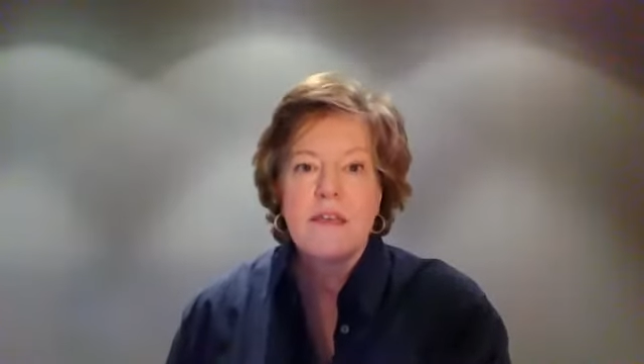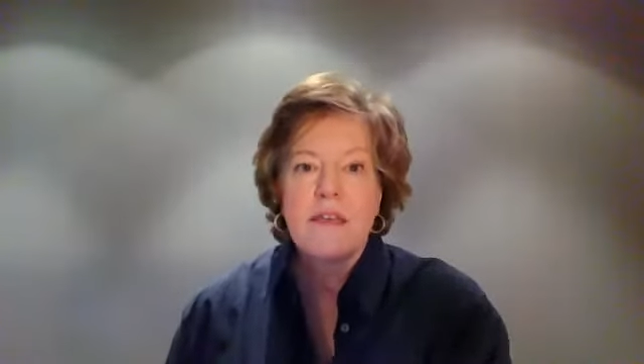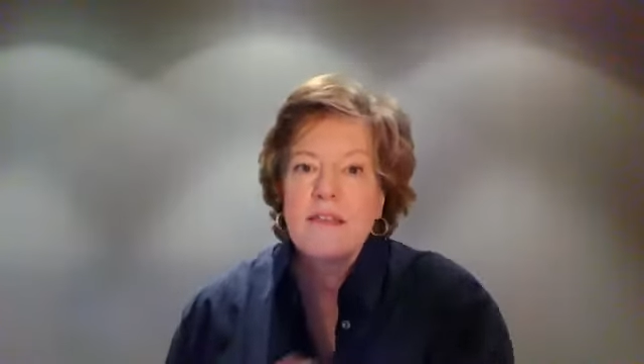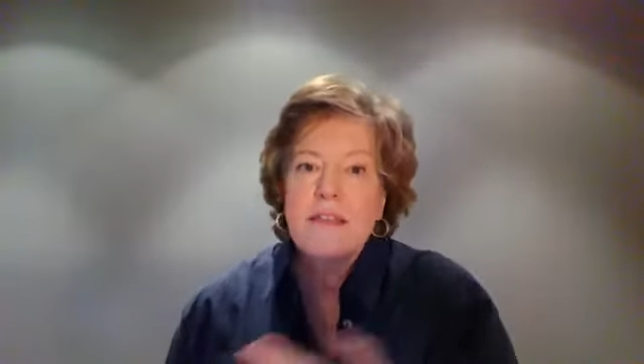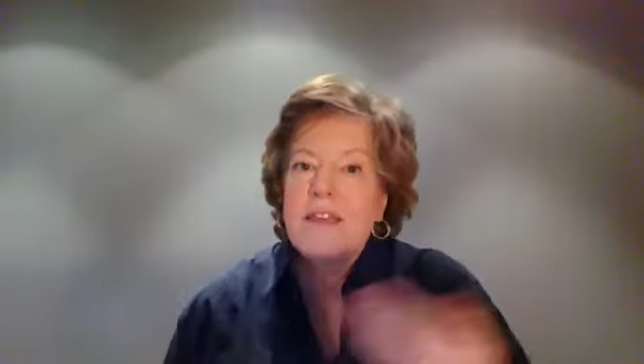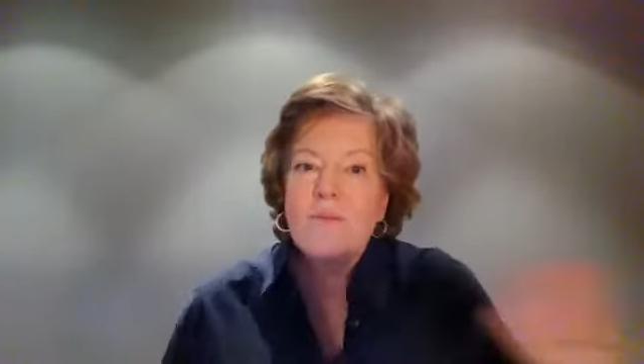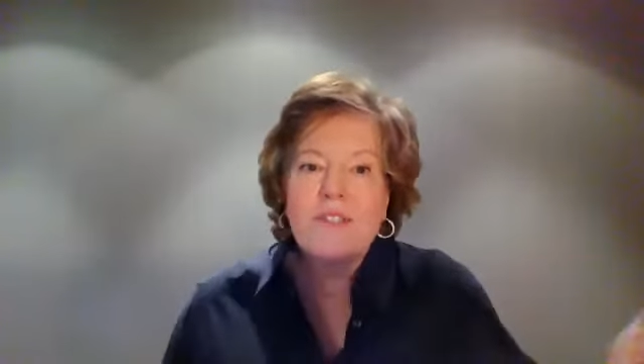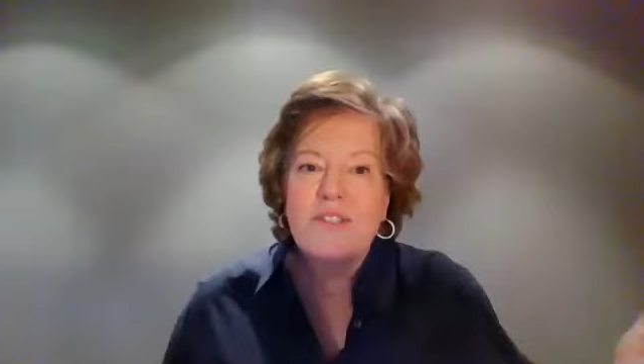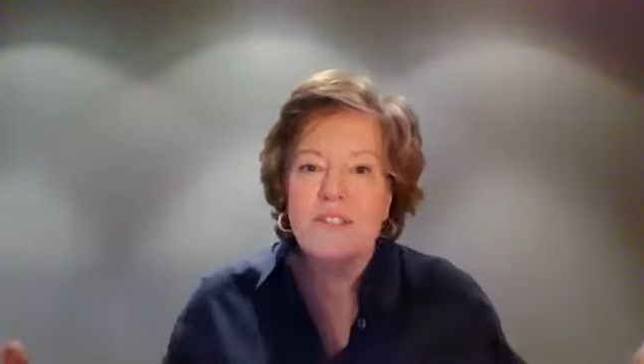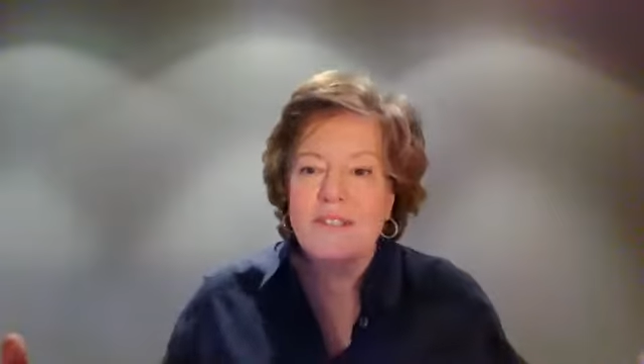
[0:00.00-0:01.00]
And they
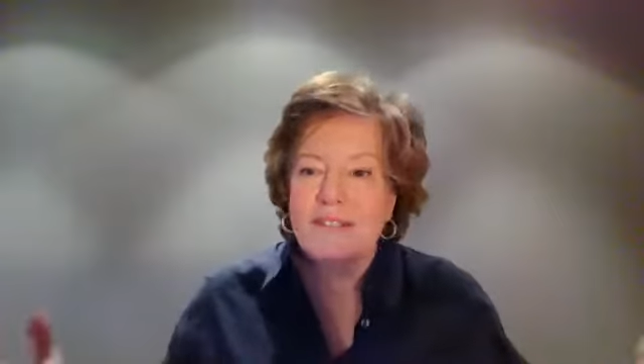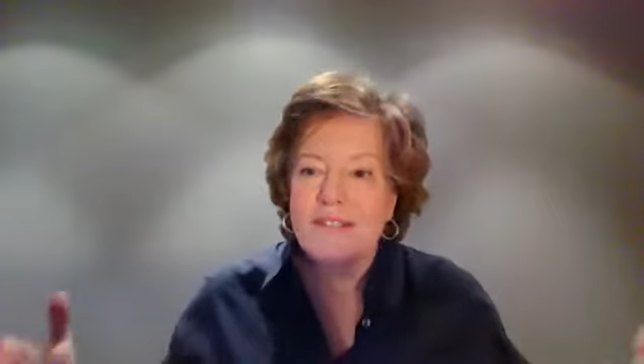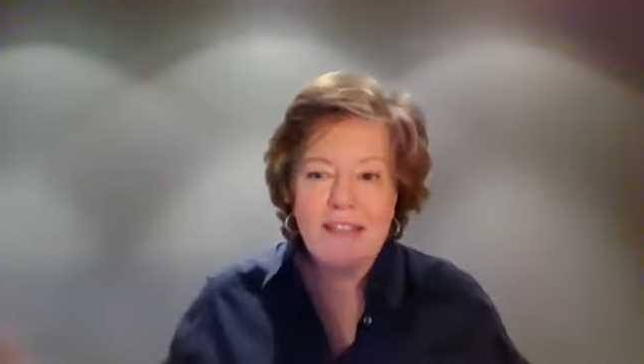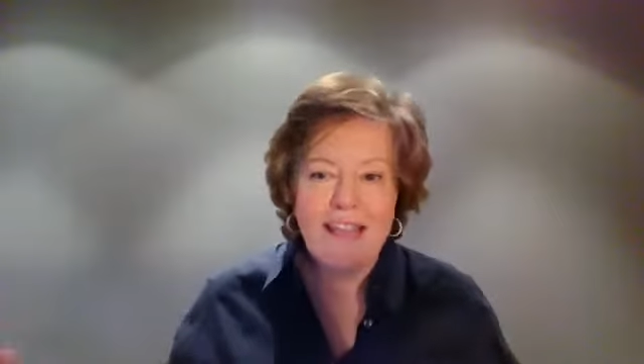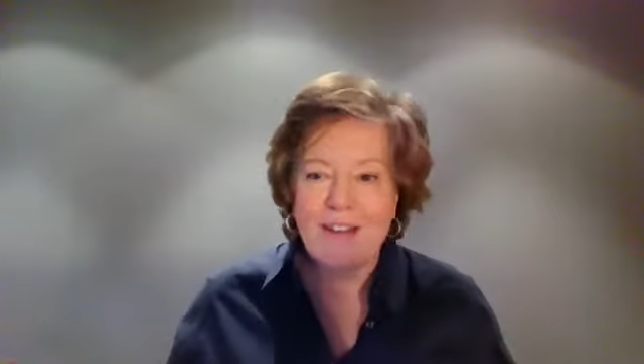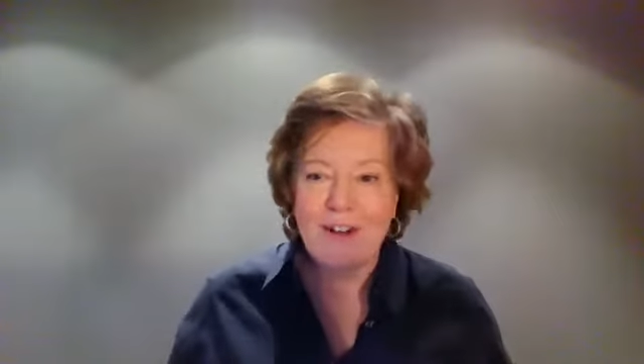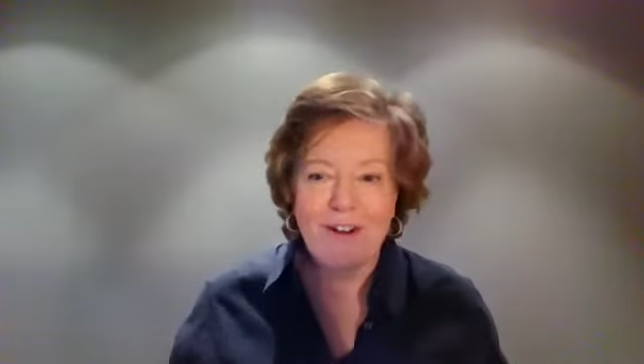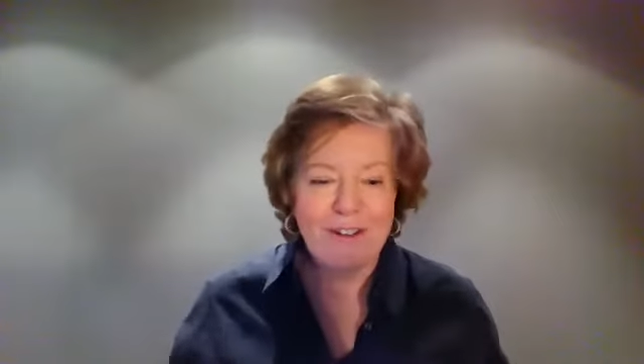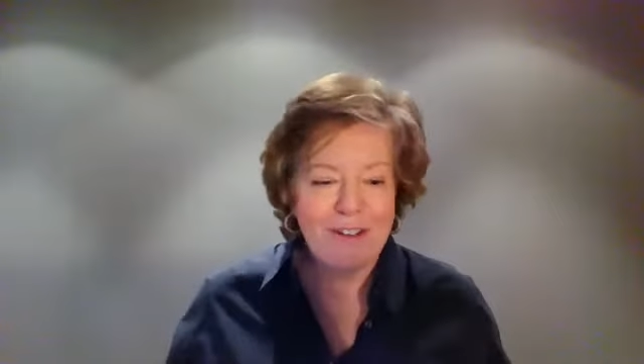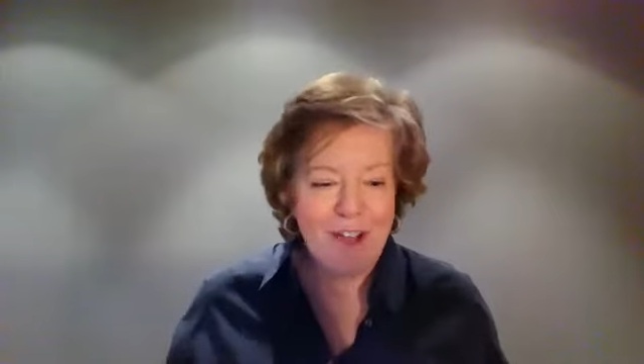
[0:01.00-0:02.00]
would just let
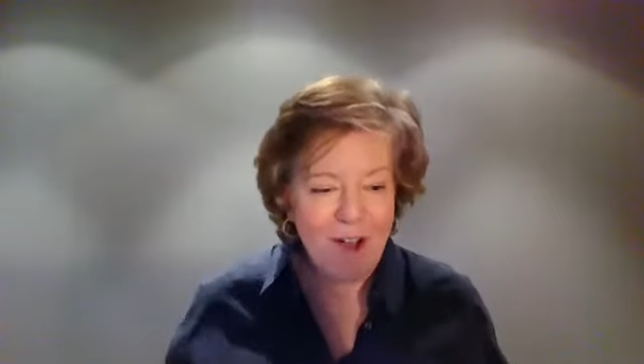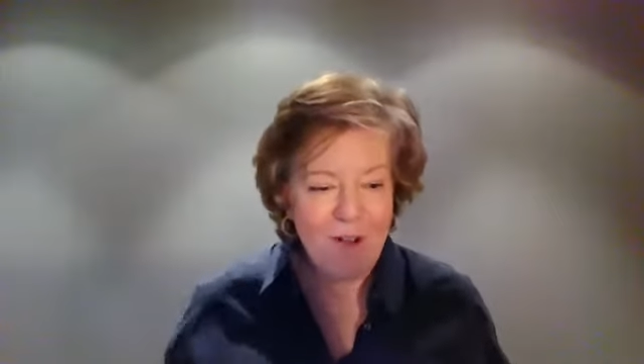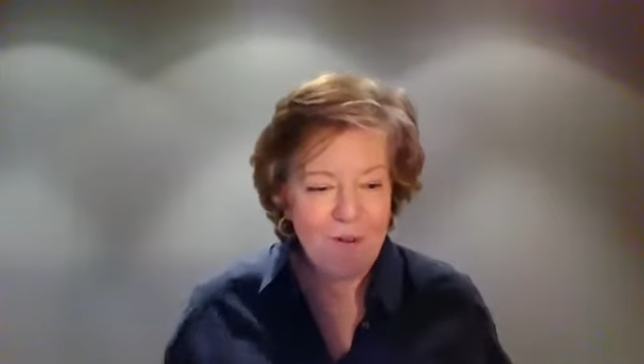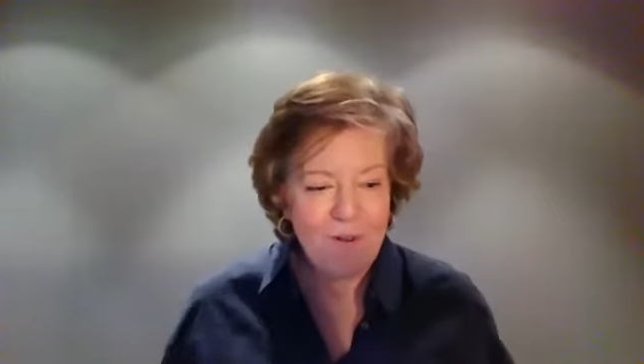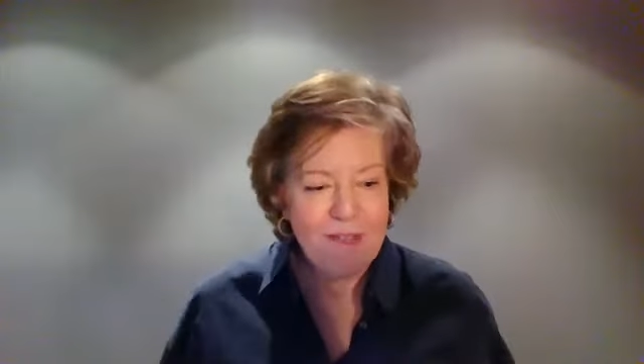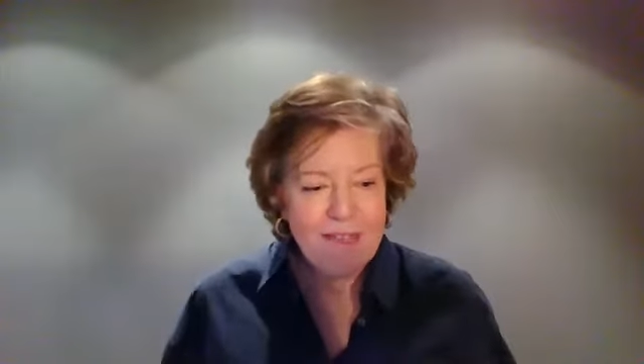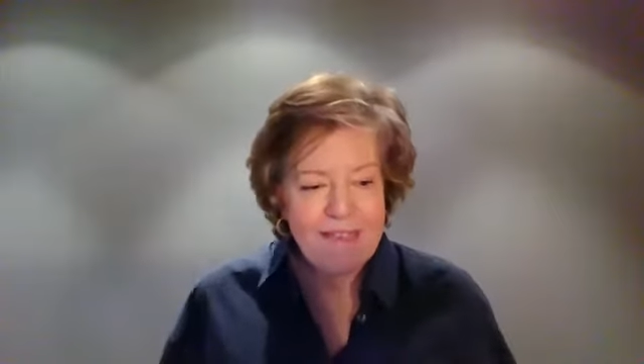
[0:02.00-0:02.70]
her go.